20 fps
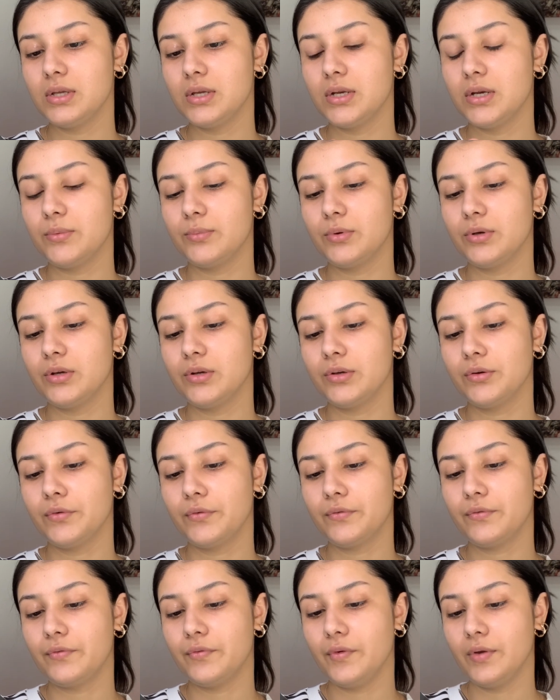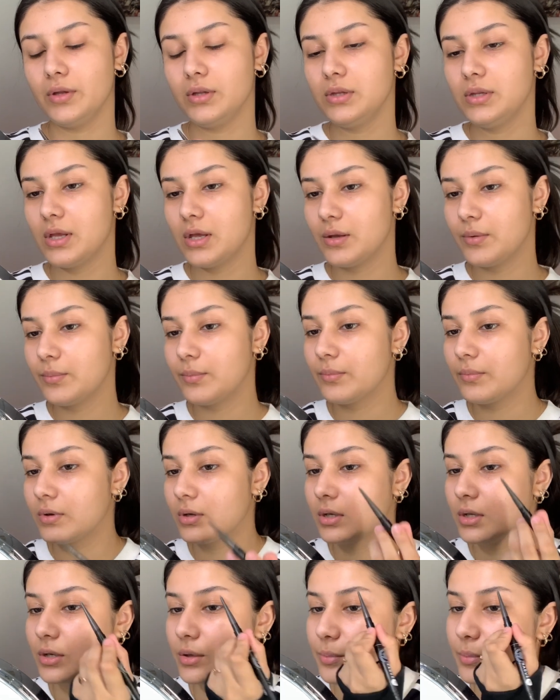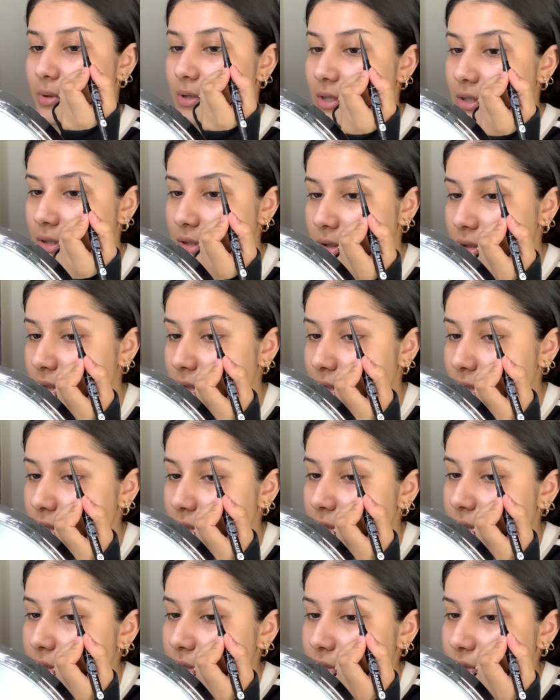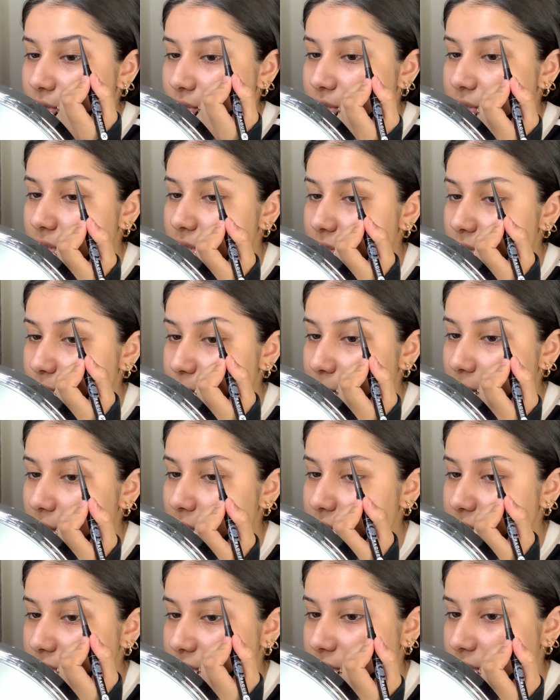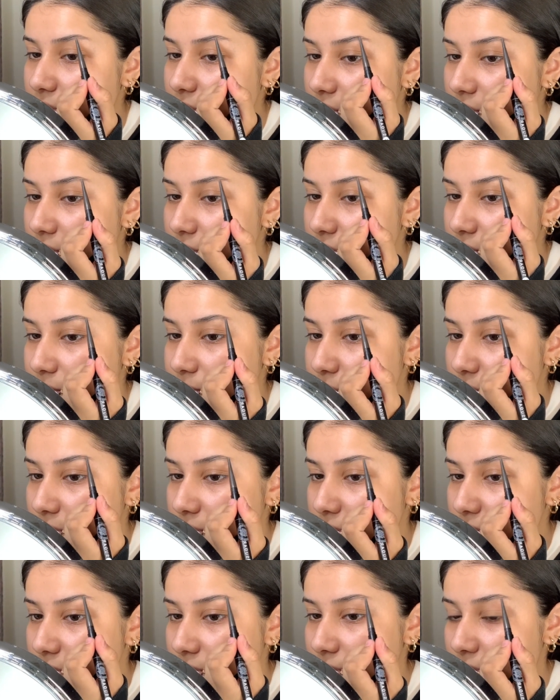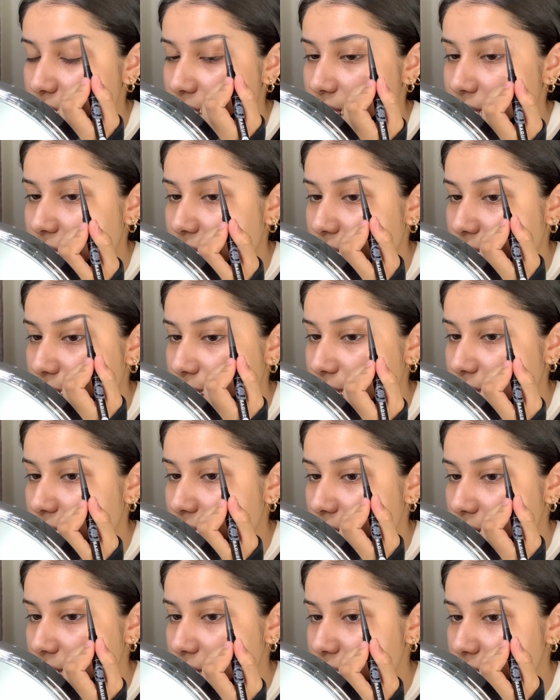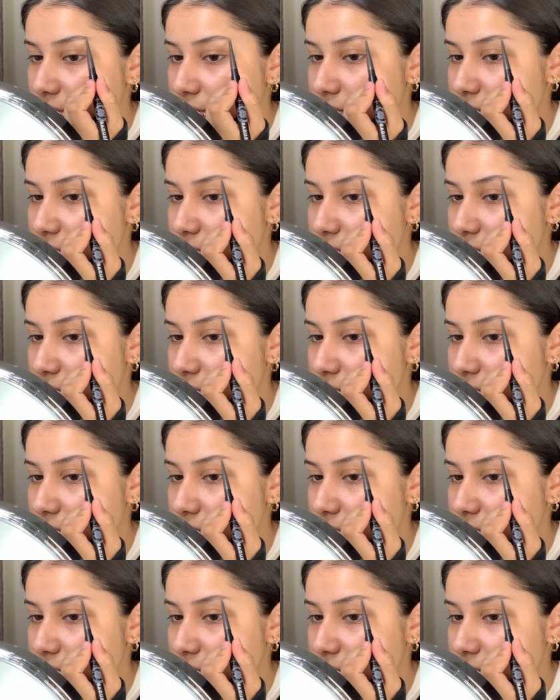and I'm gonna fill them a little bit, just the sparse areas, because I really need that.